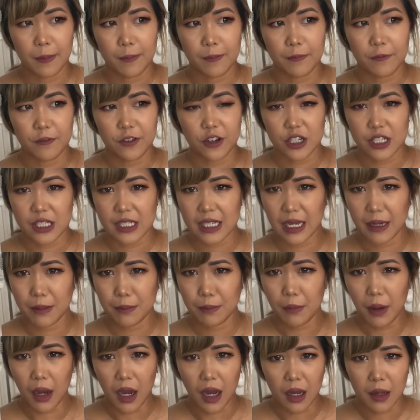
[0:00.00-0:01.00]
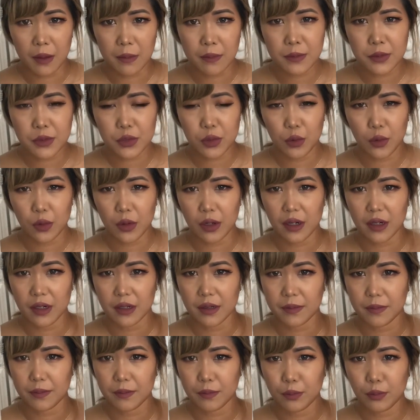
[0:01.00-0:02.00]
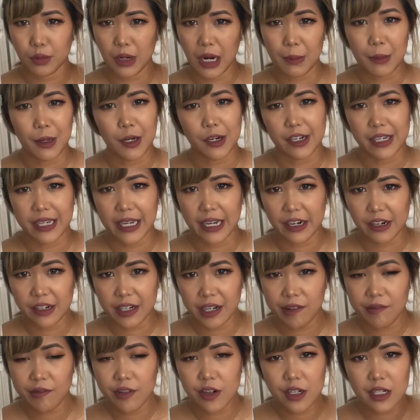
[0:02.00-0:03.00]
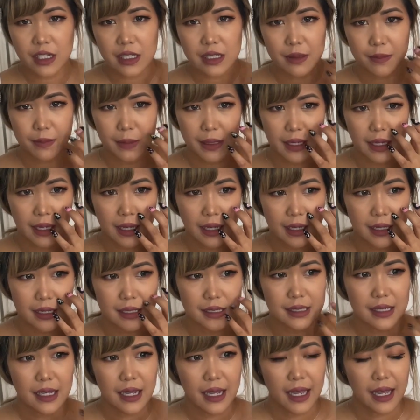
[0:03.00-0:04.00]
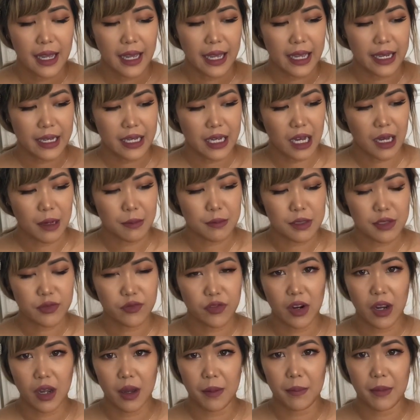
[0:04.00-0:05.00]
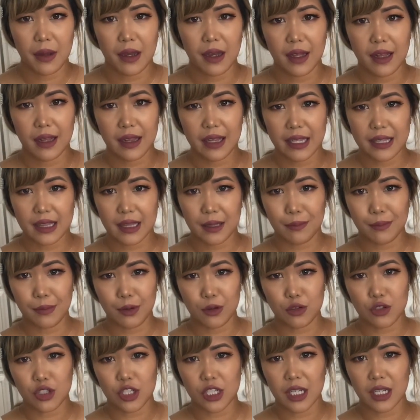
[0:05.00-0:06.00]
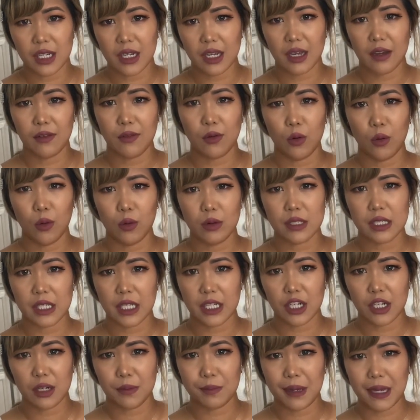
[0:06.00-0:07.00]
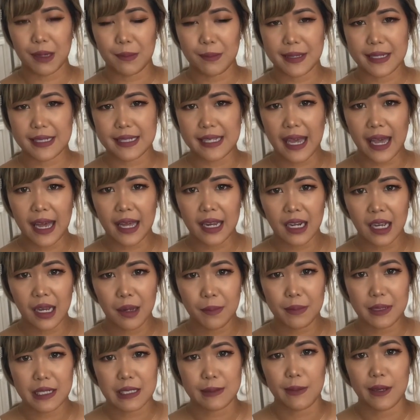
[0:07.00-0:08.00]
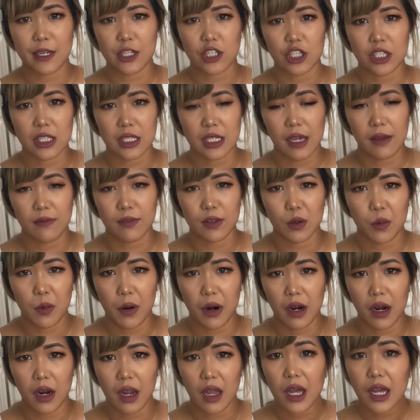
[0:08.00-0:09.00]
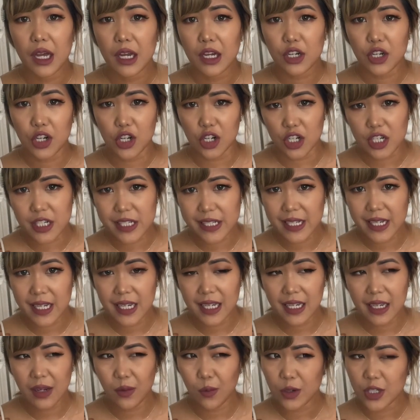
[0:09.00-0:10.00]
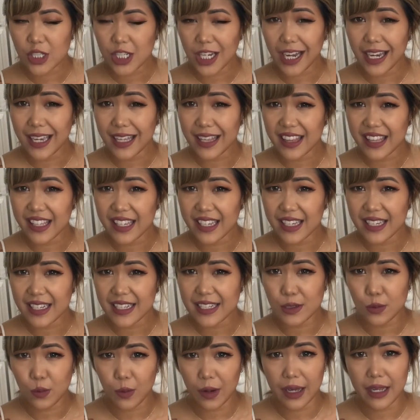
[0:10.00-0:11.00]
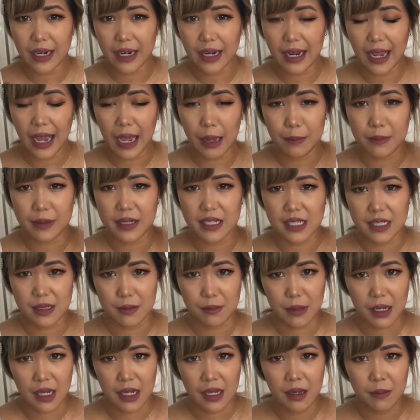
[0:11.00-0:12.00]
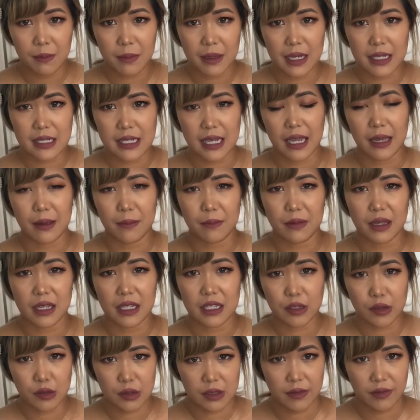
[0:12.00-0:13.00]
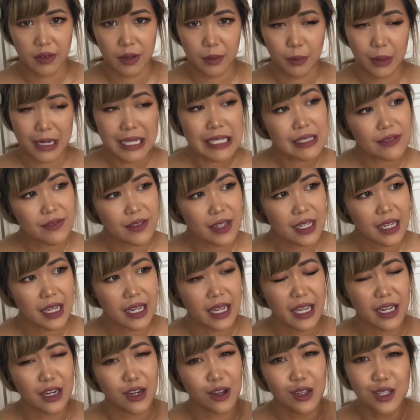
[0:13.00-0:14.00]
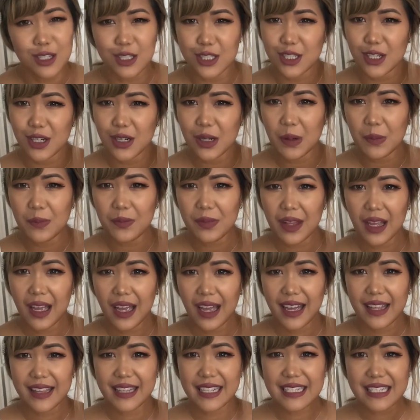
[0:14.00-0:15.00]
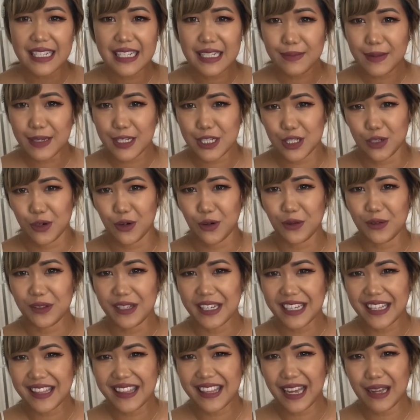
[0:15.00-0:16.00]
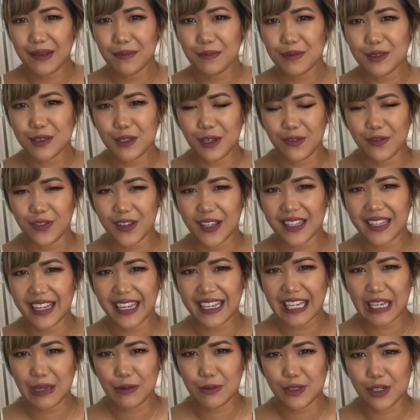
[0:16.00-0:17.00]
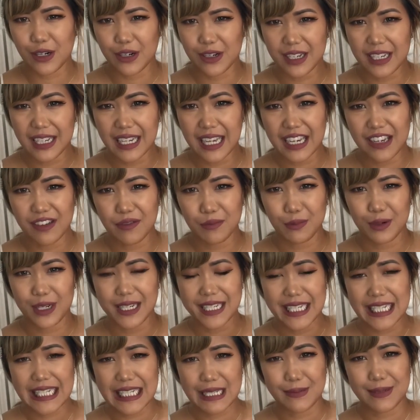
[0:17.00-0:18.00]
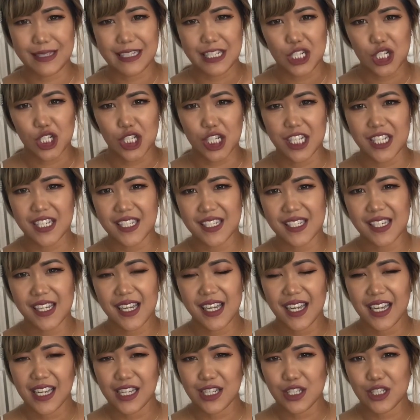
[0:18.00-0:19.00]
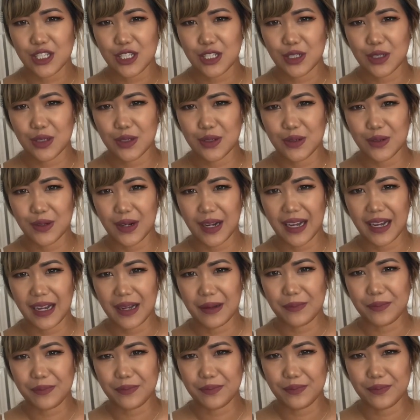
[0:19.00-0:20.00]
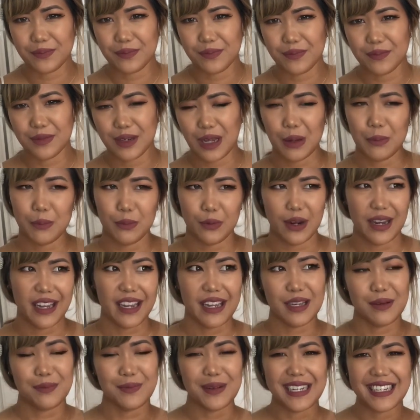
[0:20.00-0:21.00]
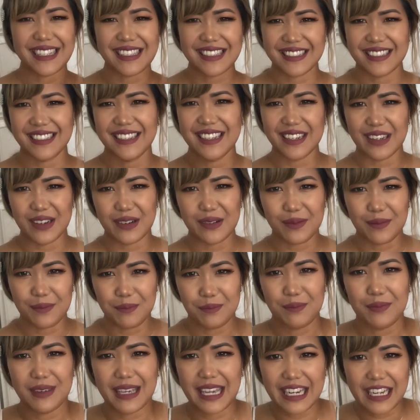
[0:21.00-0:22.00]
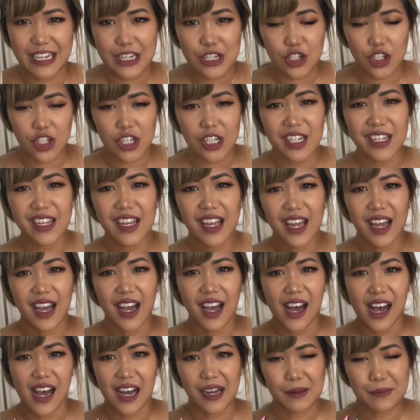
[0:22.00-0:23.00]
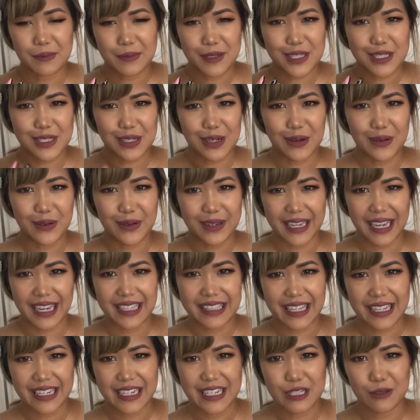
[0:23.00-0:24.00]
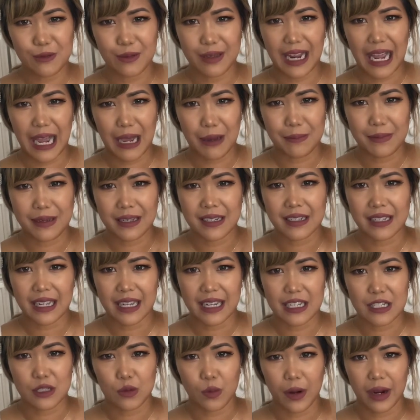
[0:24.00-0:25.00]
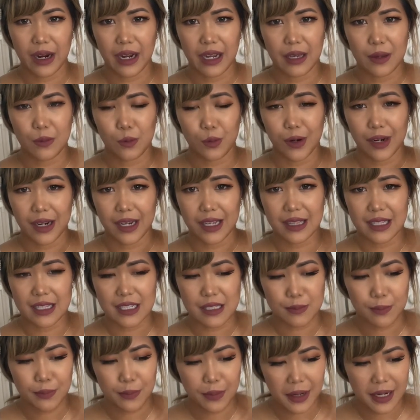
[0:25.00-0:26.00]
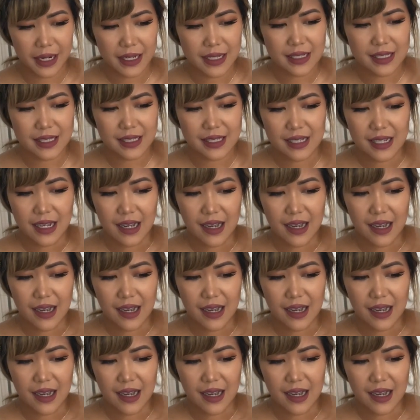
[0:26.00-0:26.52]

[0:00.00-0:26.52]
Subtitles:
first-time moms or primary caregivers, because it comes from like the motion of holding your baby's head up, especially if you are nursing, which I think is what happened to me because I am exclusively breastfeeding. And also, this is my scrolling thumb, so I feel like it was already kind of predispositioned to not break, but you know, get injured. So yeah, that is what happened. That is why I am wearing this brace.